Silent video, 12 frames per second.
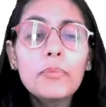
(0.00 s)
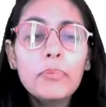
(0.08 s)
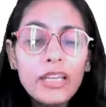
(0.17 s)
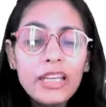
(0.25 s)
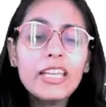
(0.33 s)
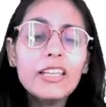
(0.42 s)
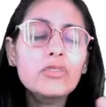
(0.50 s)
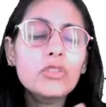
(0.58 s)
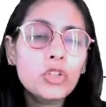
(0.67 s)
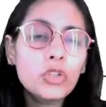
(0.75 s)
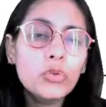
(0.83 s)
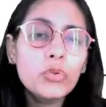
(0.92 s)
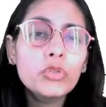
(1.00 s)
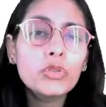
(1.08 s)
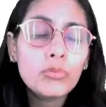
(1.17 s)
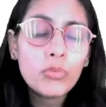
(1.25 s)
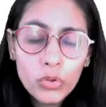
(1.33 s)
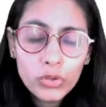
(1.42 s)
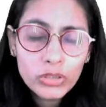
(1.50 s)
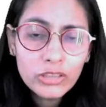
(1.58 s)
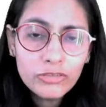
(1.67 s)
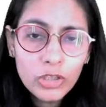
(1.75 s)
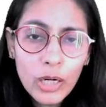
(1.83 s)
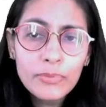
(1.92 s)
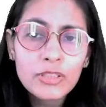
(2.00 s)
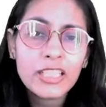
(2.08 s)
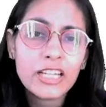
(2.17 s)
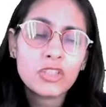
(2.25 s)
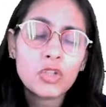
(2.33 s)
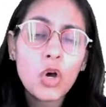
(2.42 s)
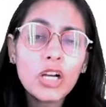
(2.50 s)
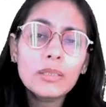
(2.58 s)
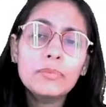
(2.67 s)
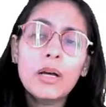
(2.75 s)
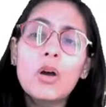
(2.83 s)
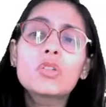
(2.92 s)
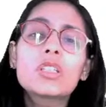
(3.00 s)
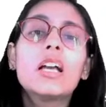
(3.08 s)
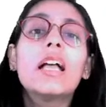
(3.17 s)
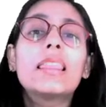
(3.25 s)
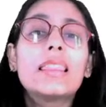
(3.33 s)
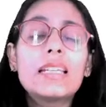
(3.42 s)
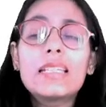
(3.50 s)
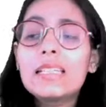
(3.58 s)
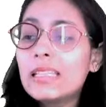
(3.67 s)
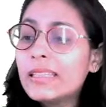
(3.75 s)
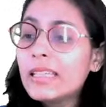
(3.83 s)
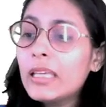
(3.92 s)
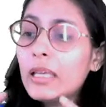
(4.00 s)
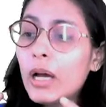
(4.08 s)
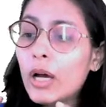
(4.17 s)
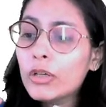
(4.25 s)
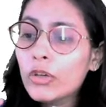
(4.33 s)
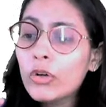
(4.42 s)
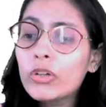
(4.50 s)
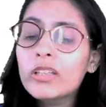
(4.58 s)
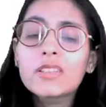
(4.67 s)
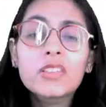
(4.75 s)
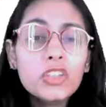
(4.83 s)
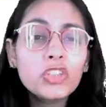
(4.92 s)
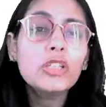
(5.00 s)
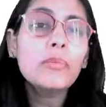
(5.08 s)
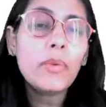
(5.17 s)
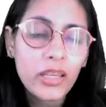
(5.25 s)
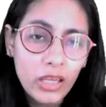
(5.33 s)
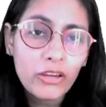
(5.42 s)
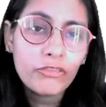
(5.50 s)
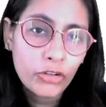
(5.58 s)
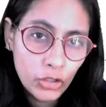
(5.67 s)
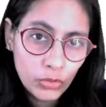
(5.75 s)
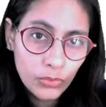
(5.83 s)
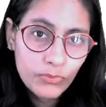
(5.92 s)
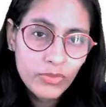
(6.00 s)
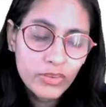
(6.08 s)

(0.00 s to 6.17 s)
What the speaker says: please use modal verbs that talk about the decision making for you,